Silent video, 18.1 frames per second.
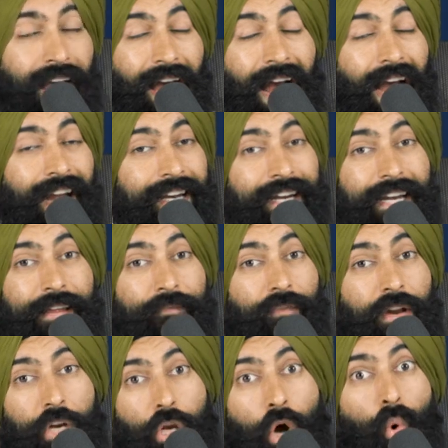I didn't
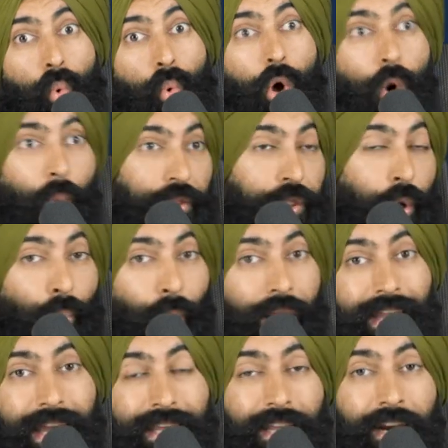even know what the
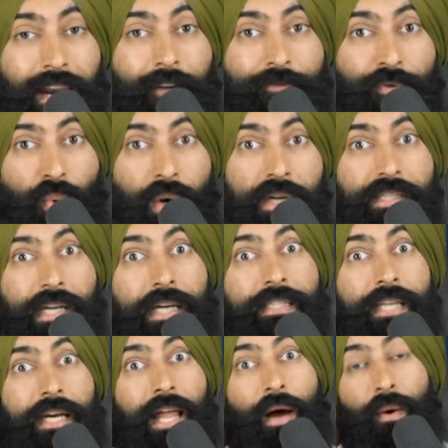right and the left was
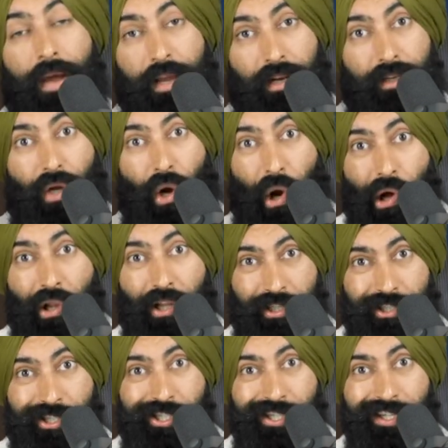until I hit
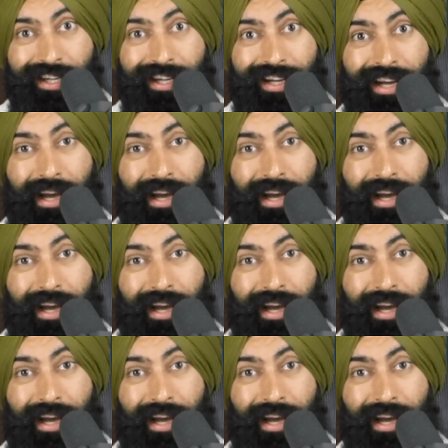college.